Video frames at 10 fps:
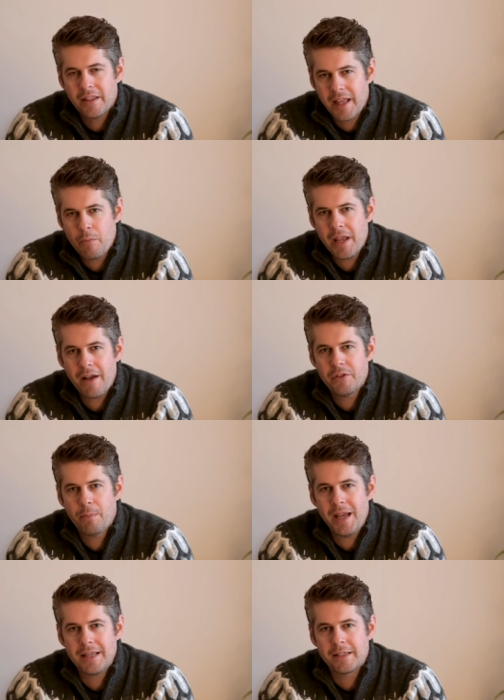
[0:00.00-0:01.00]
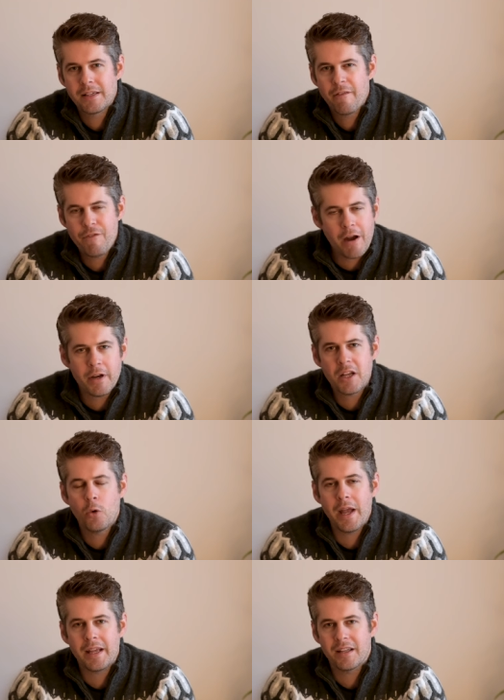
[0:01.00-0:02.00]
Then we have the bass, very
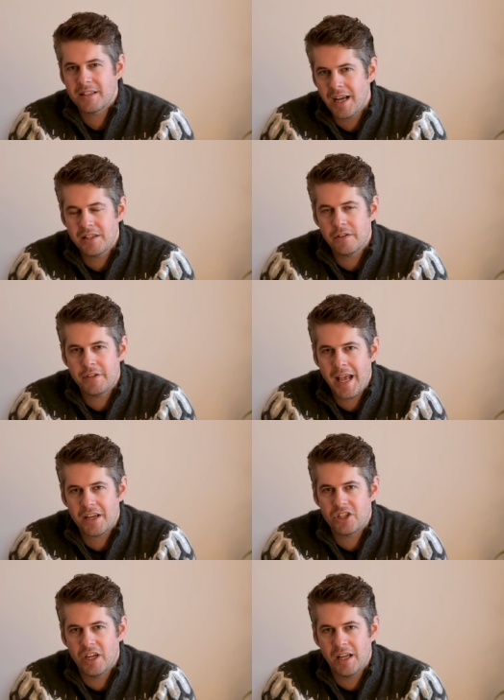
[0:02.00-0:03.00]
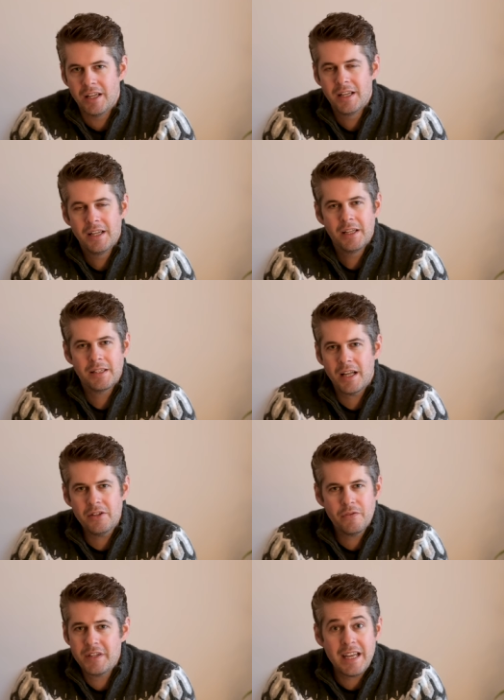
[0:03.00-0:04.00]
quick, tons of texture,
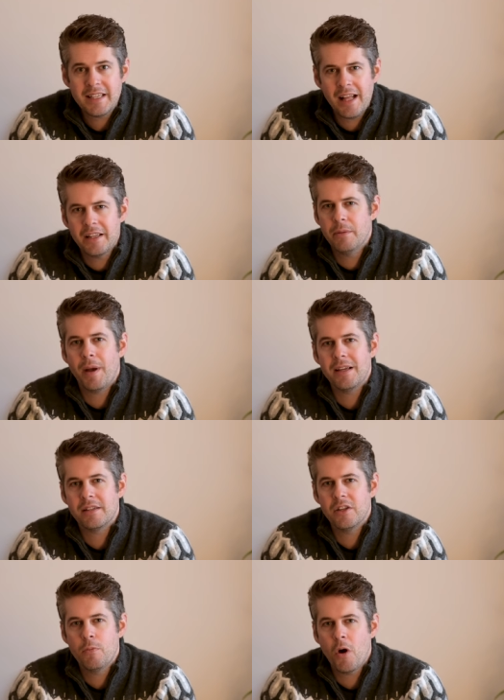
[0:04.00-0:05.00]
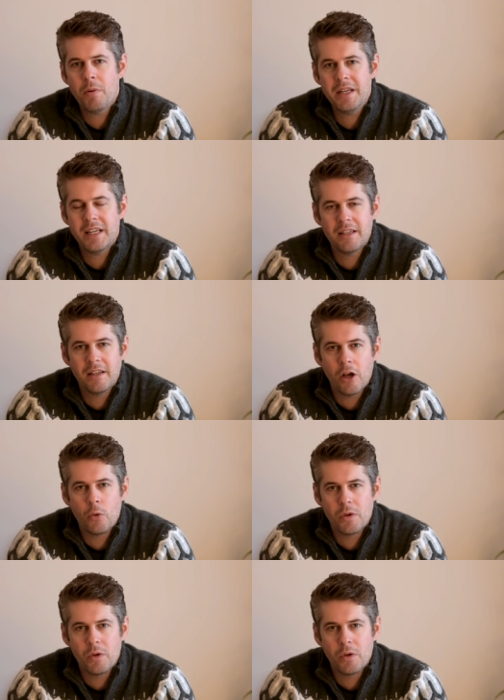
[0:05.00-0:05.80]
tons of detail in the bass that you probably didn't know